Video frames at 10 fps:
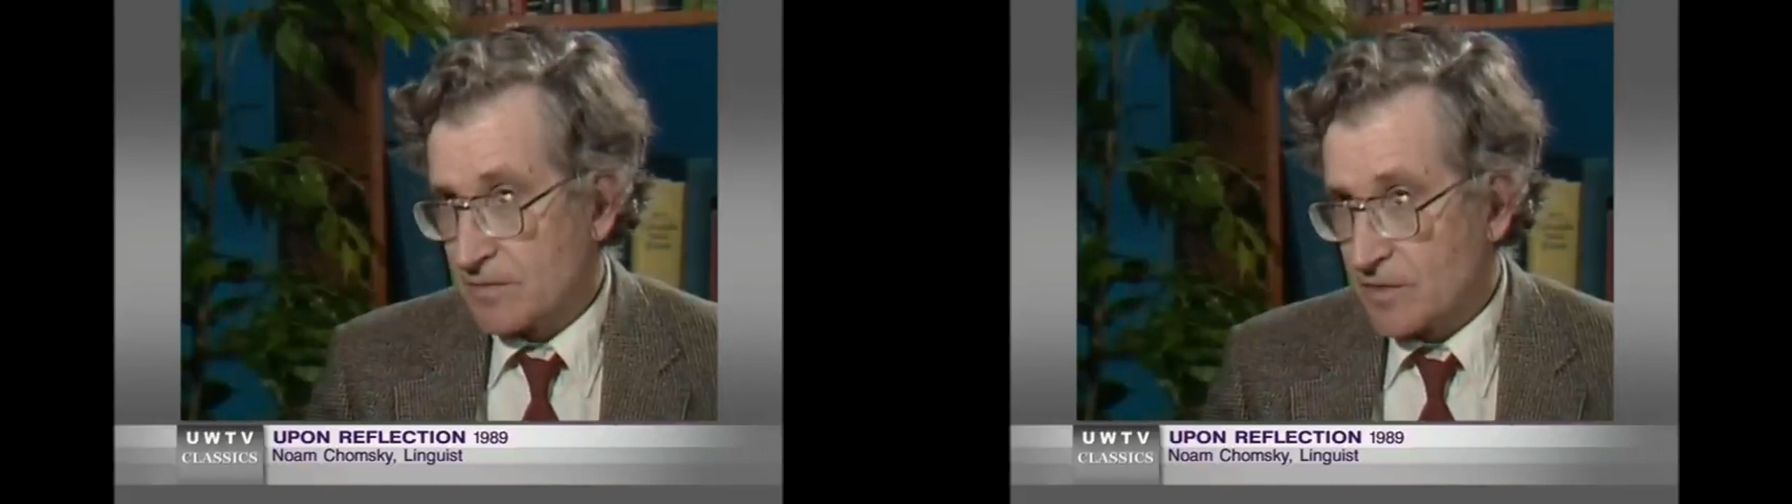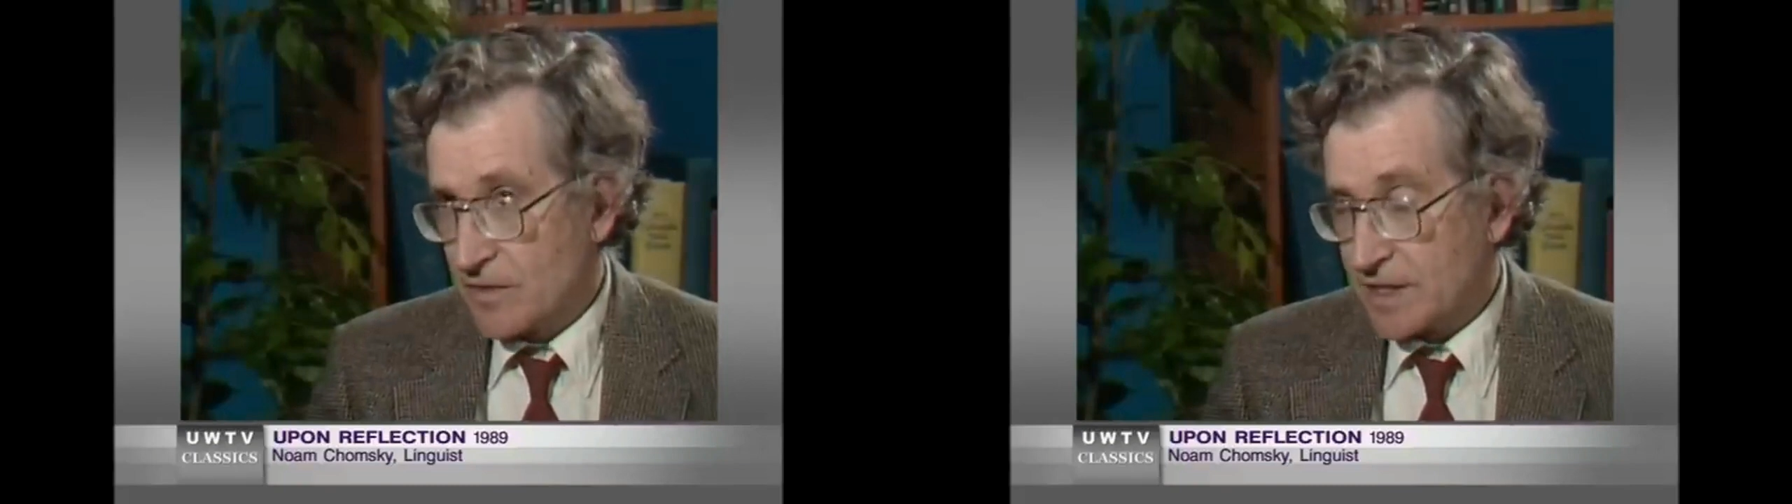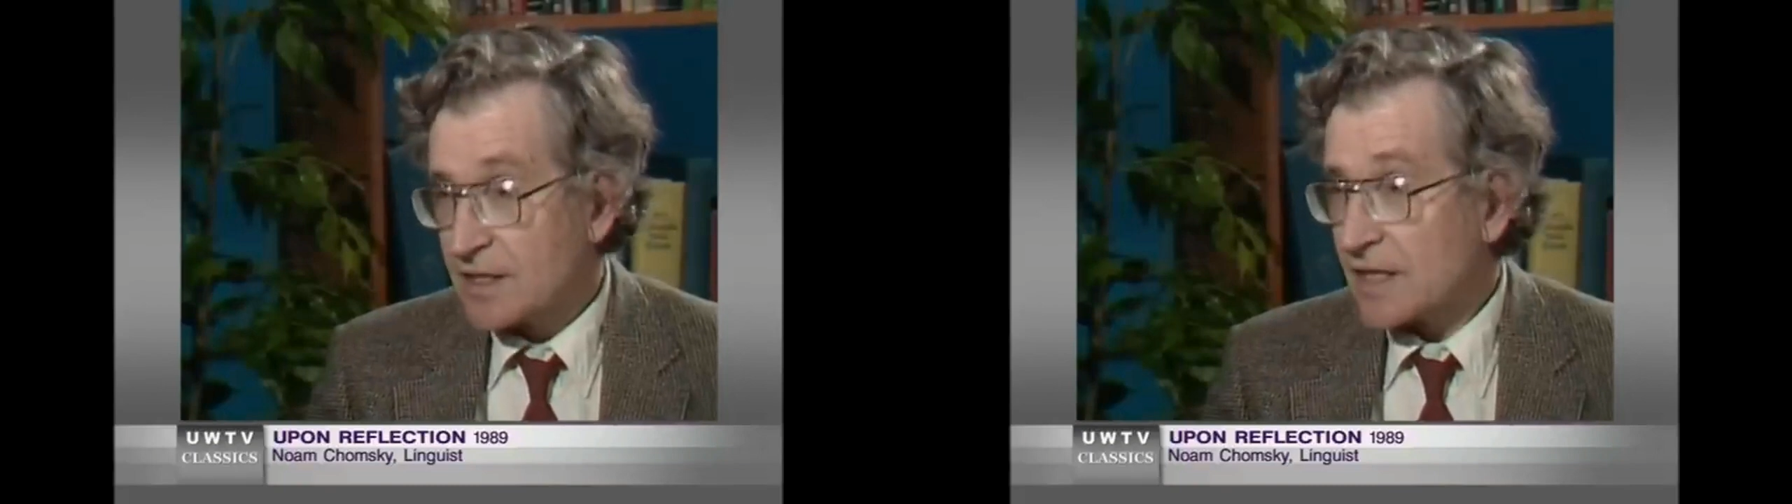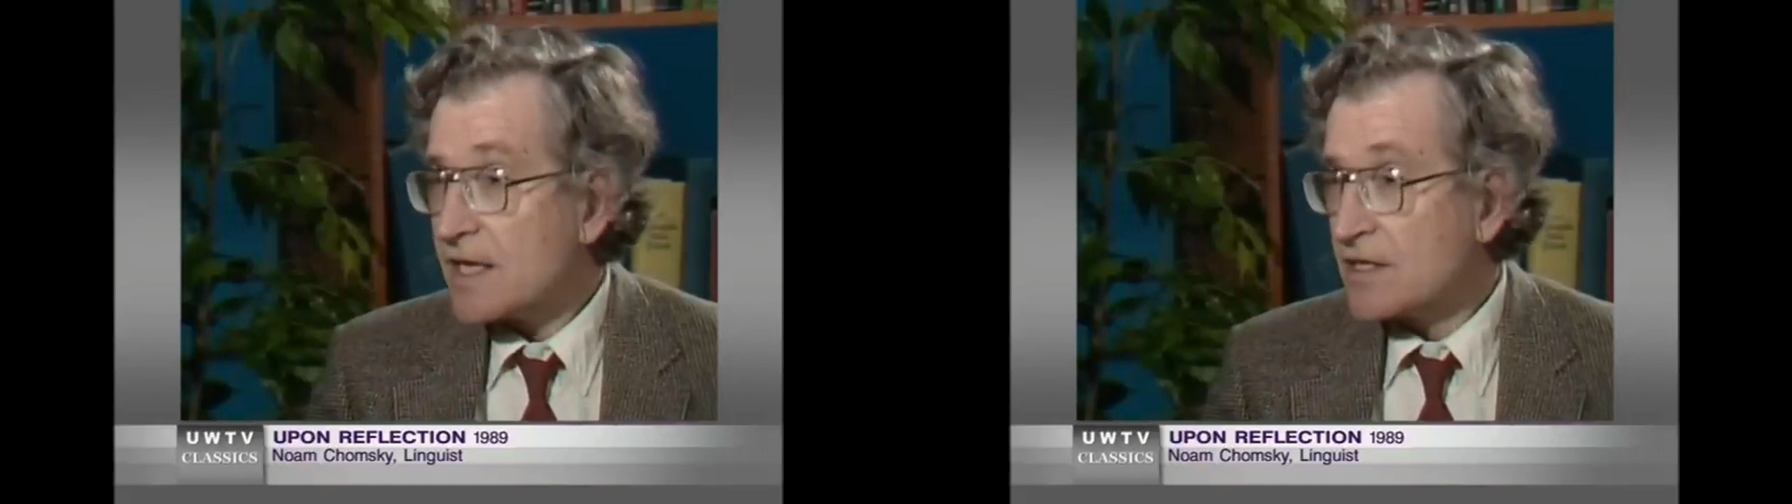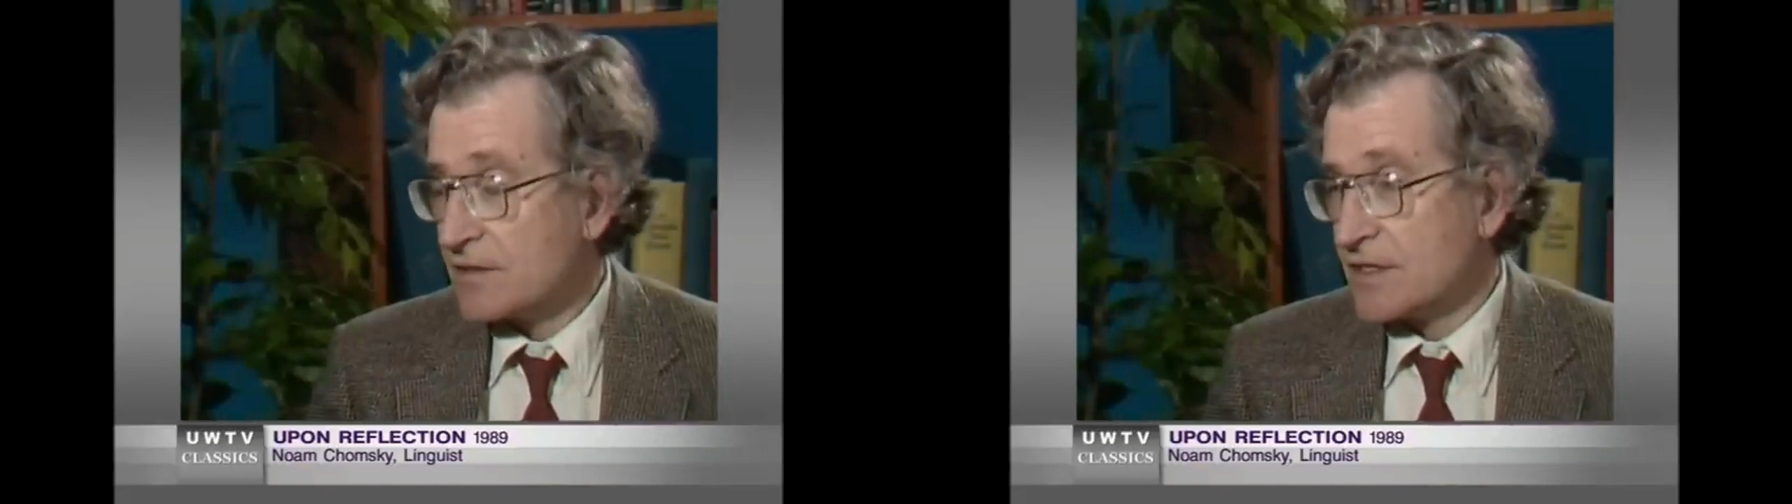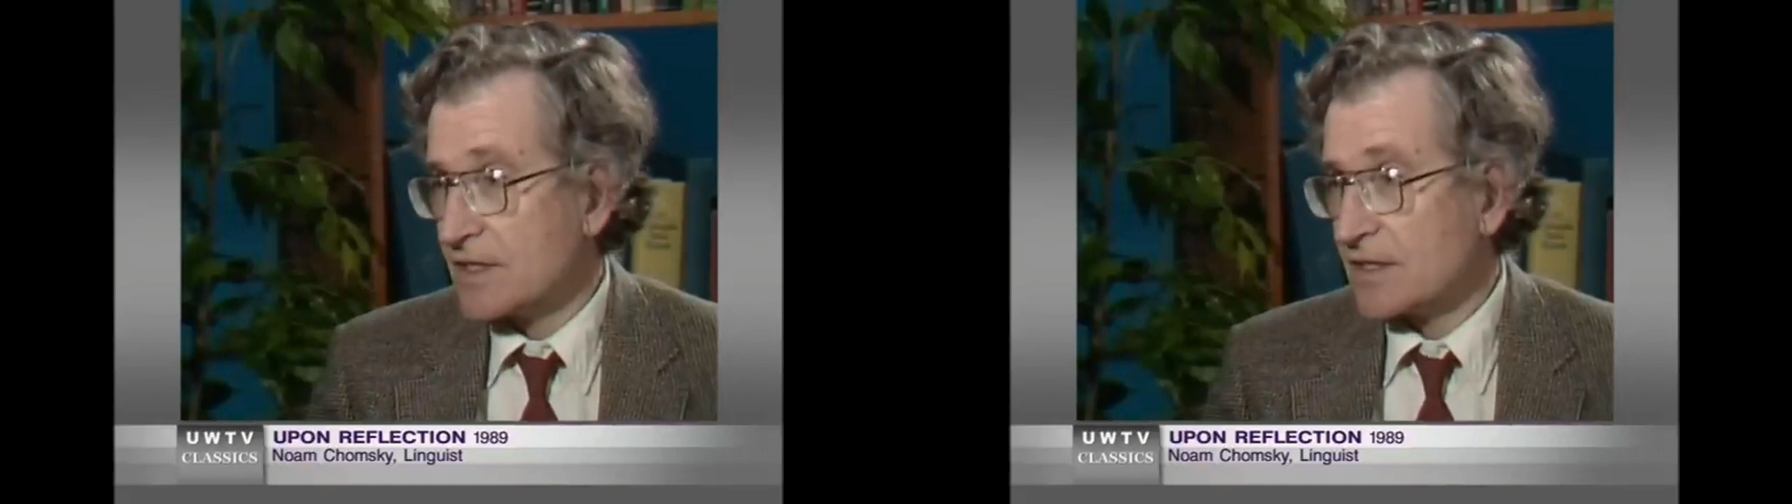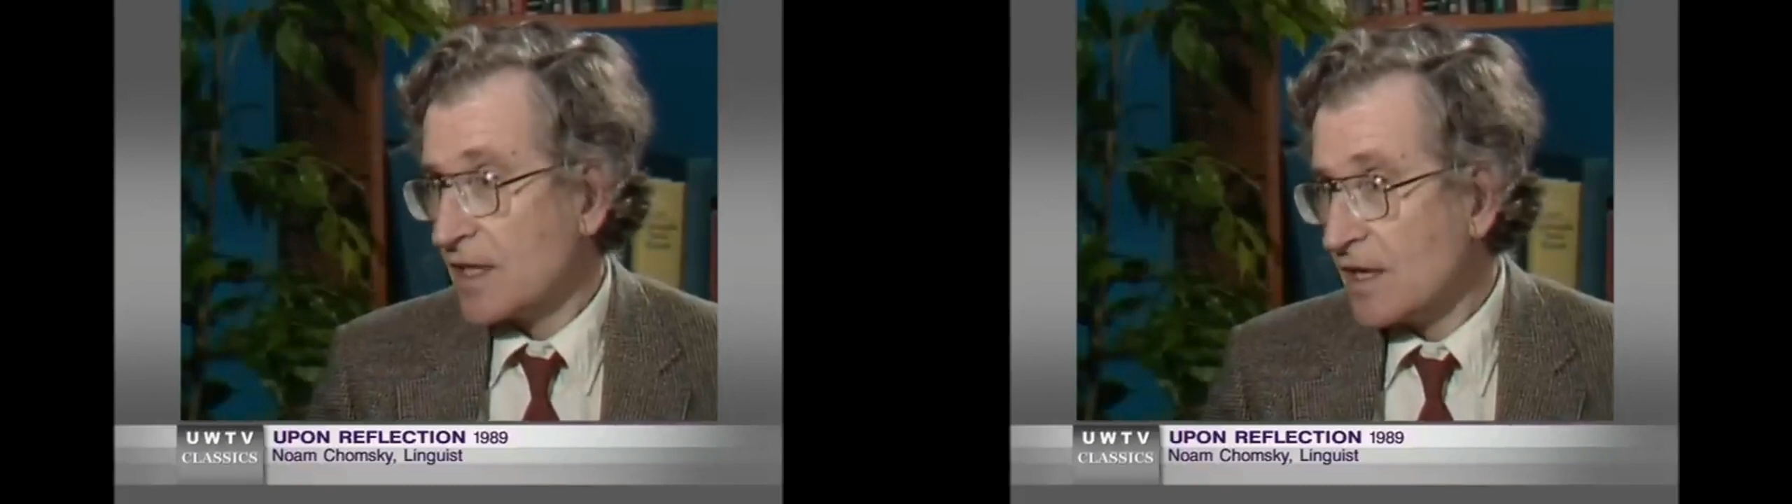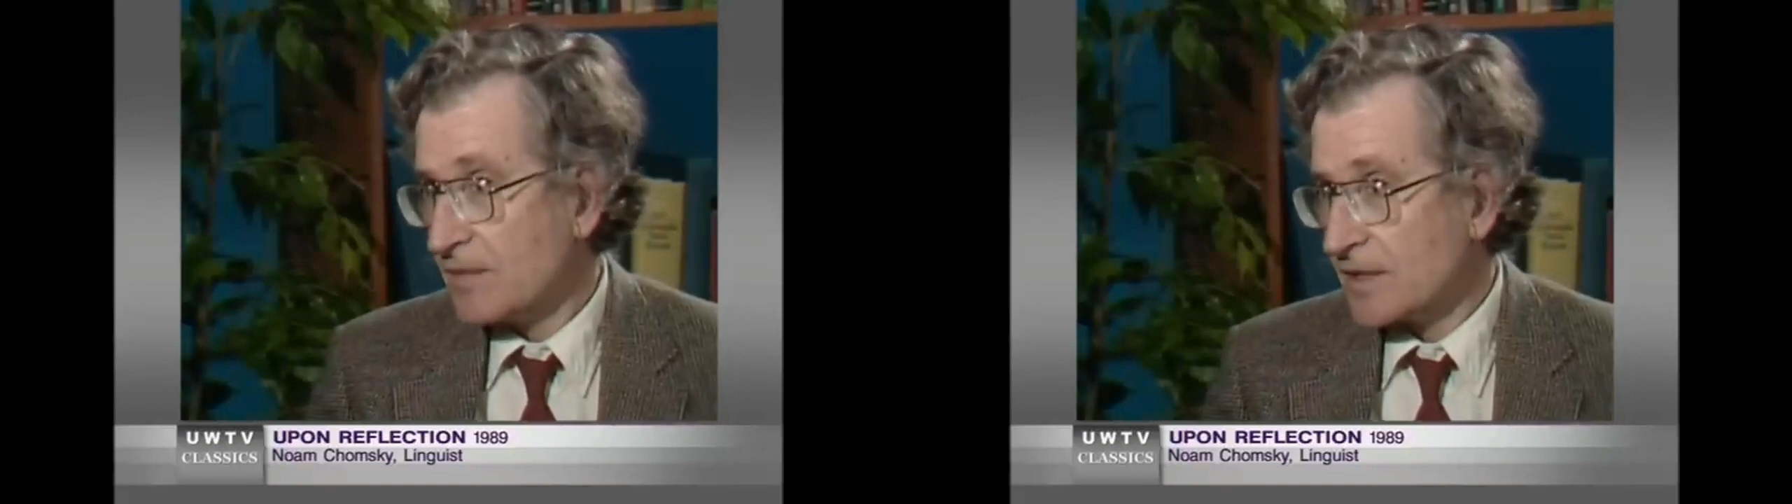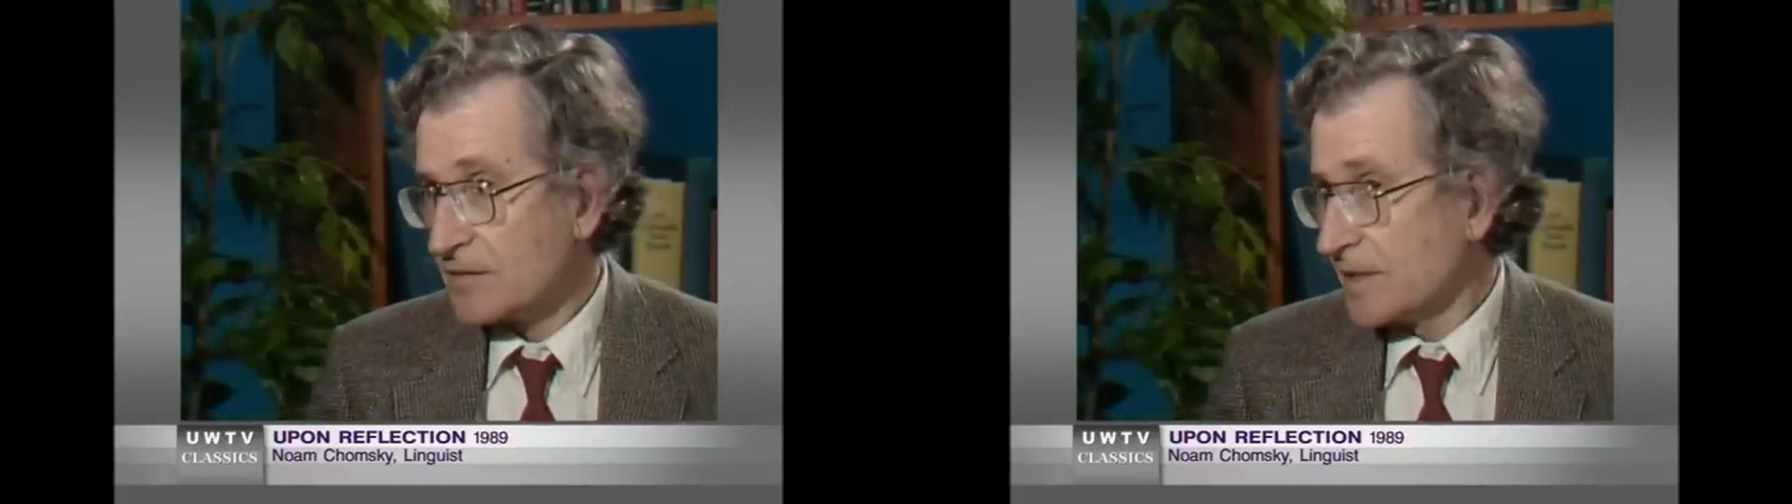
going here to interesting topics,